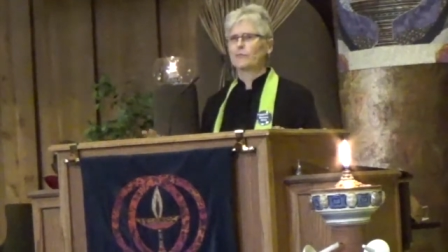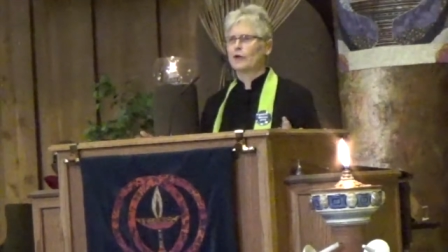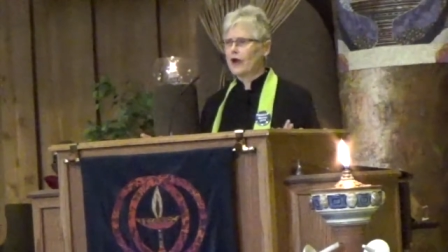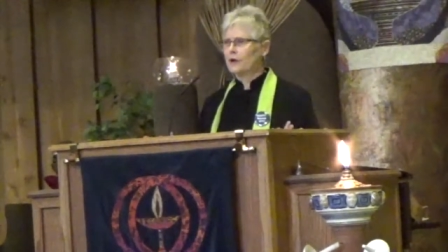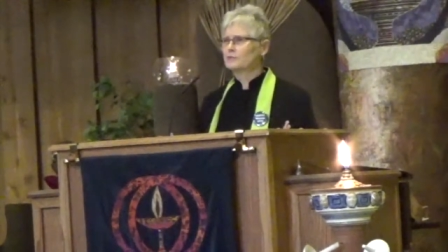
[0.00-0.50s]

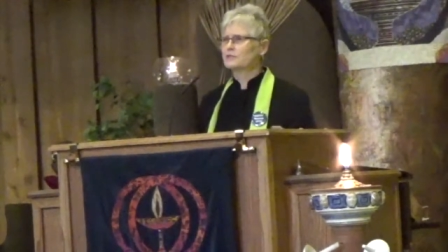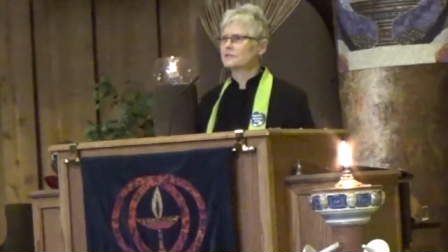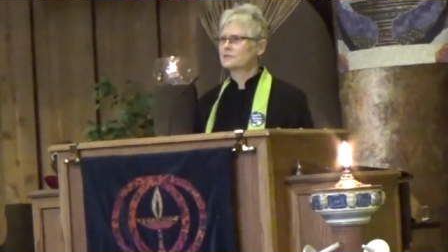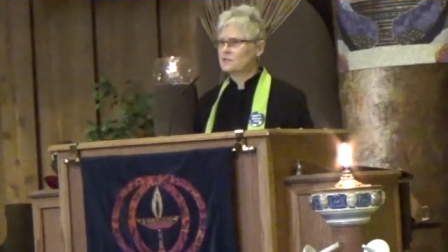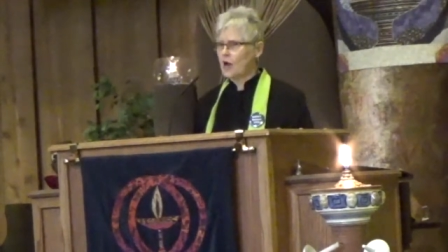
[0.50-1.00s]
perhaps
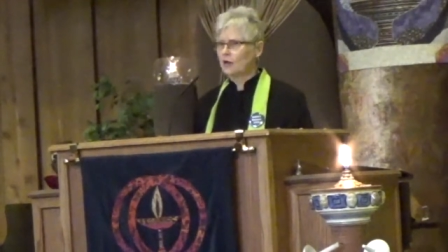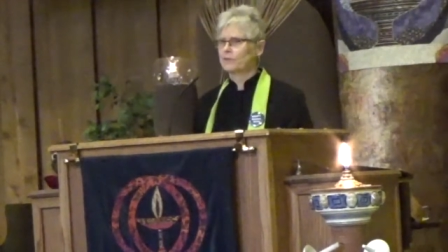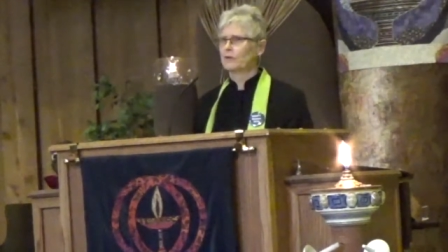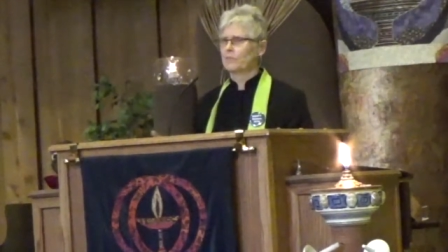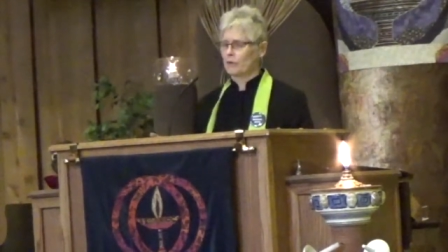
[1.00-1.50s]
it's
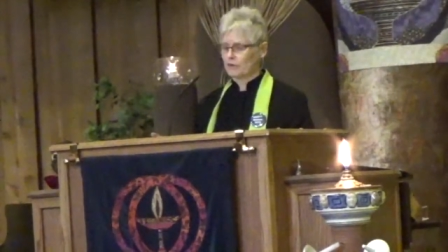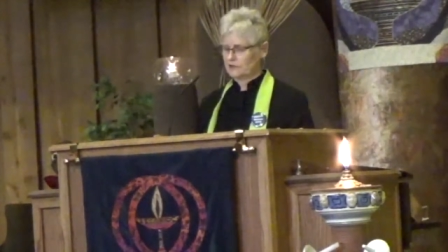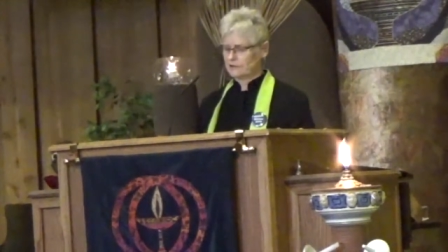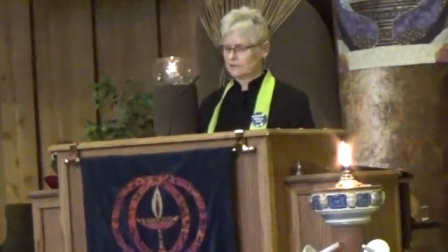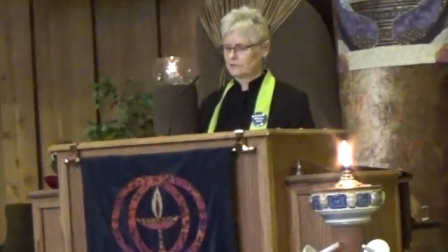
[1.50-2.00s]
not the
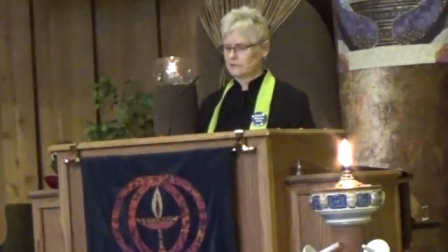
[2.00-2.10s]
point.